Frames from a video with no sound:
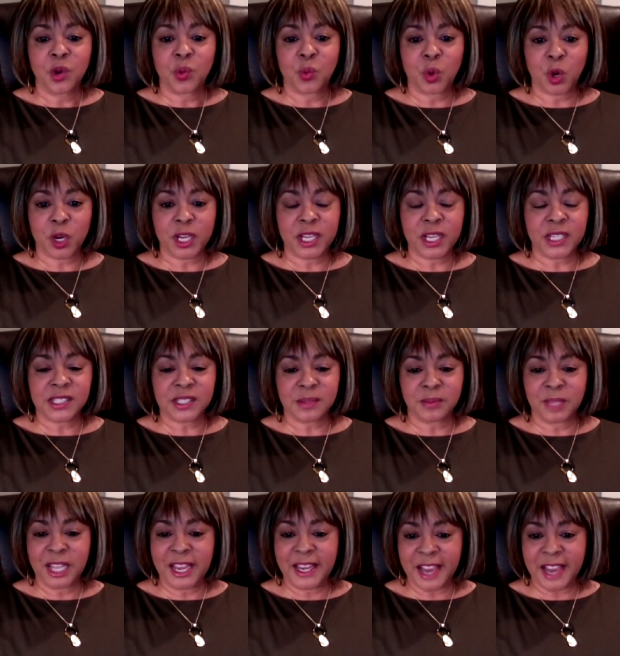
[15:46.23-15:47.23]
working
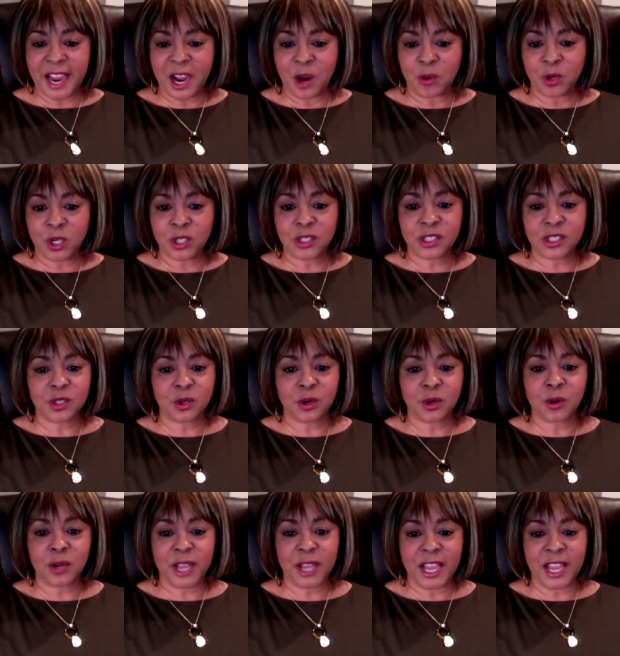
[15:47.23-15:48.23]
some late hours
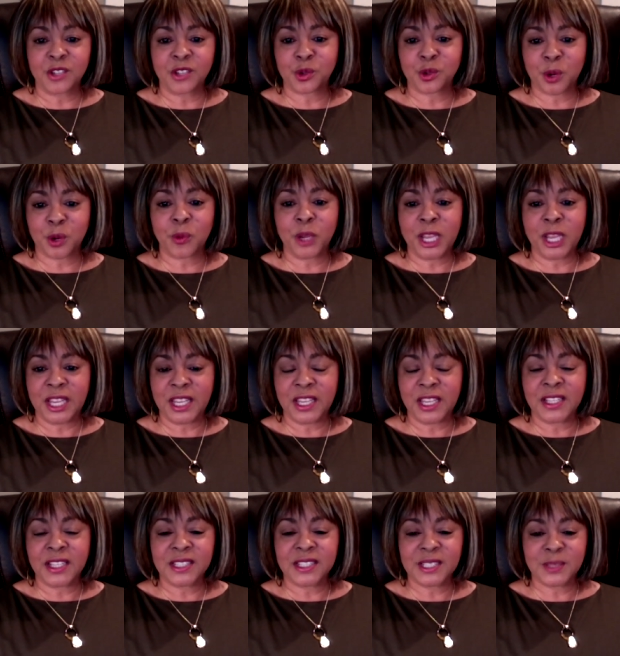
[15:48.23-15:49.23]
or and or
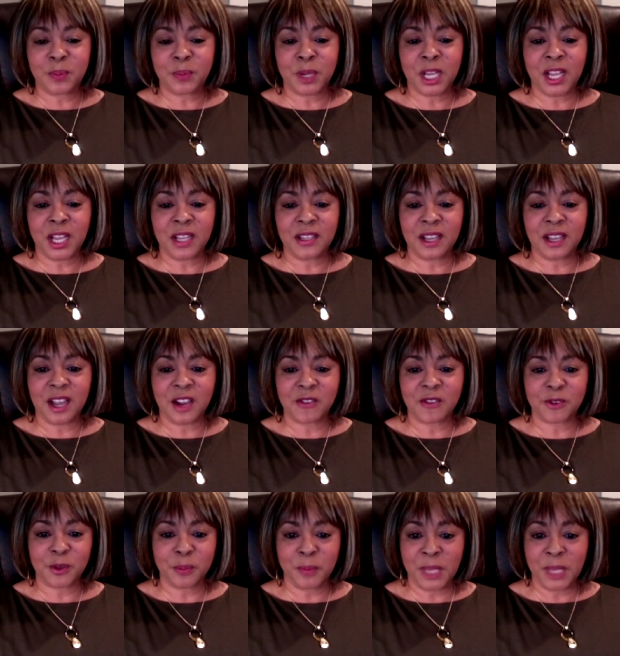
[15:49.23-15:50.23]
weekends. But uh,
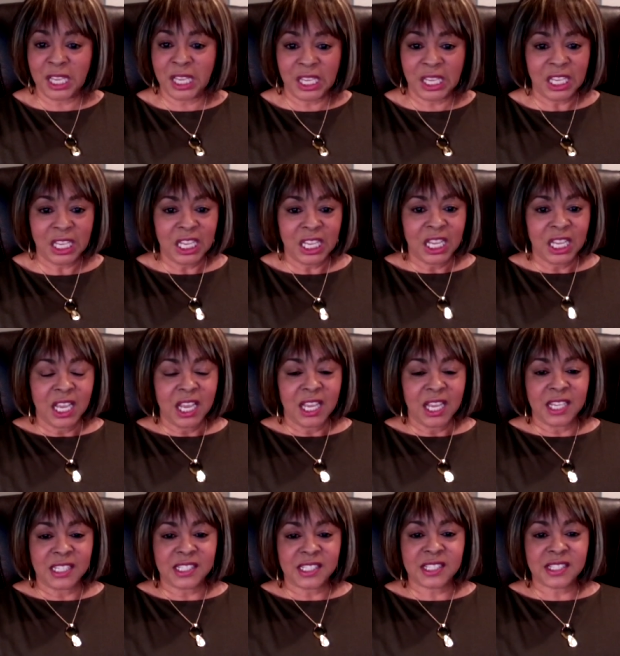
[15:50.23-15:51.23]
for me,
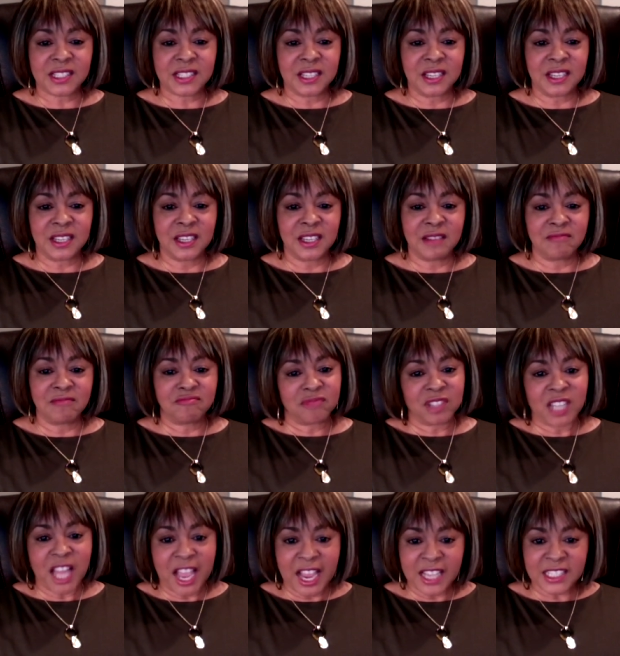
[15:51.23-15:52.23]
it's the
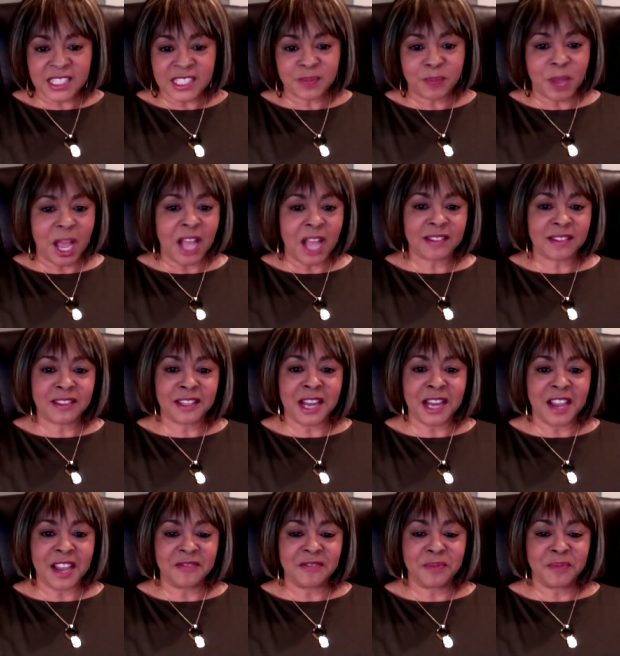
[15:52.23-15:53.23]
last spot that
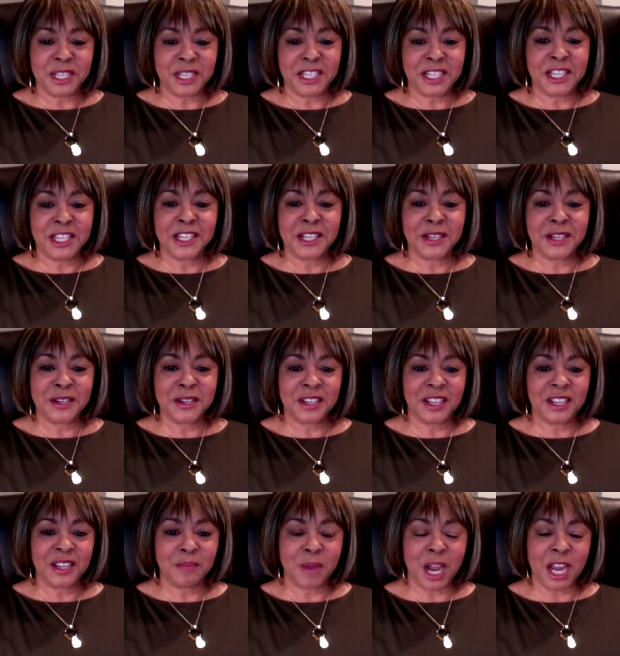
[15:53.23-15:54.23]
I've been in,
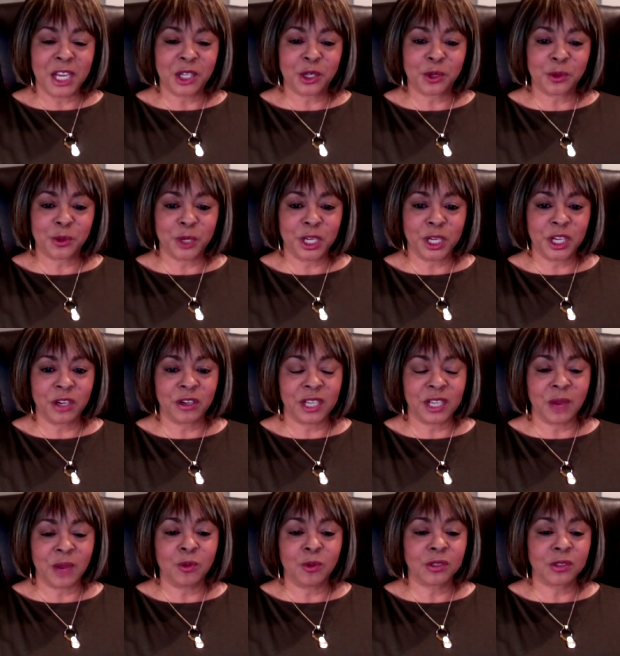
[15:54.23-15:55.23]
in in my career, and
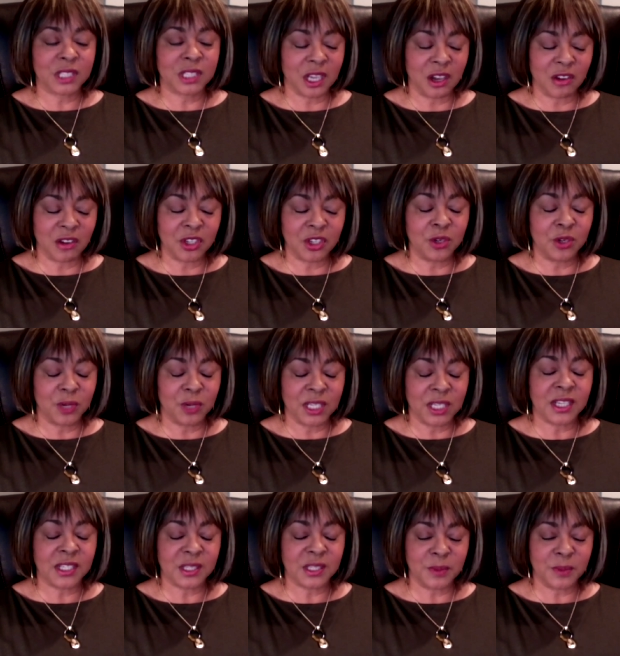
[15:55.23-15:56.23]
I will tell you
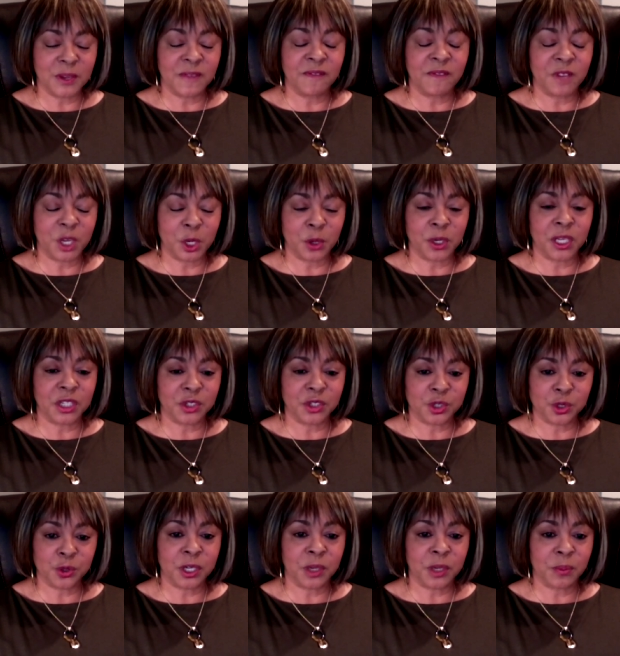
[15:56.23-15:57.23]
it has been very
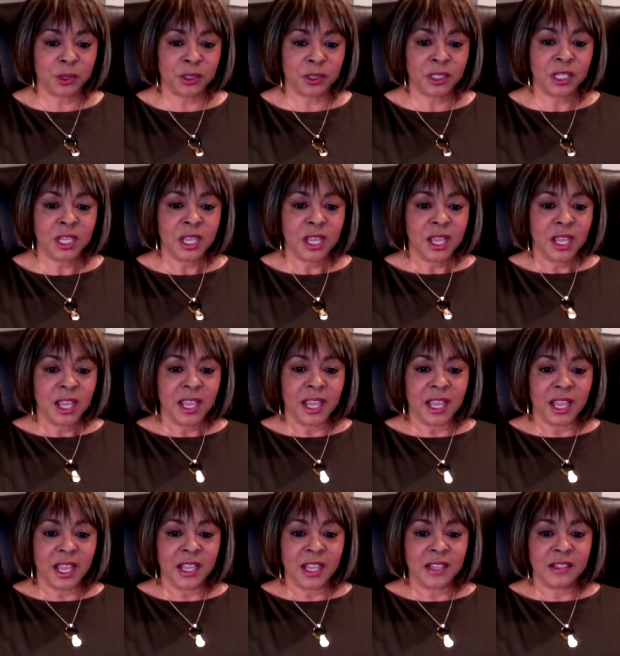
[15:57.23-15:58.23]
enjoyable.
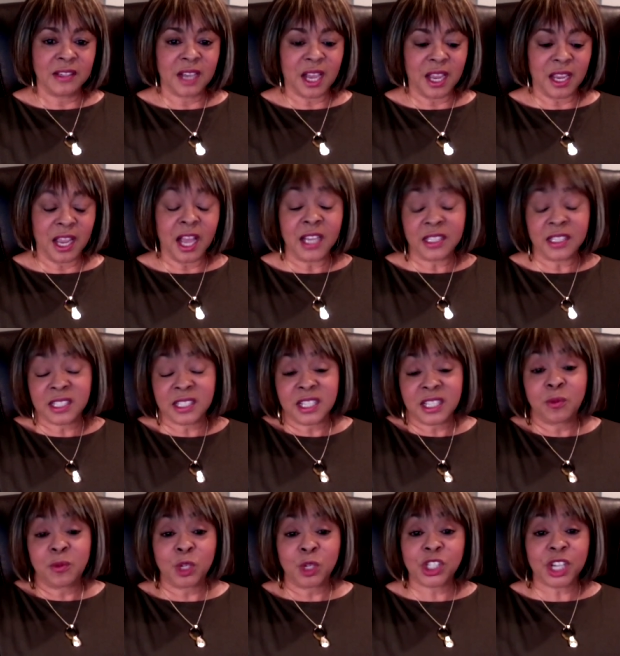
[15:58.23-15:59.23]
And I
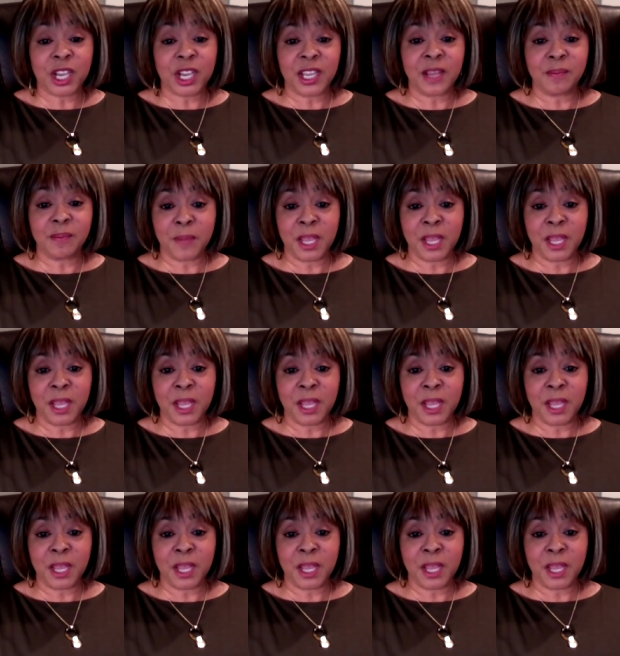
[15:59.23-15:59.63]
honestly wish I had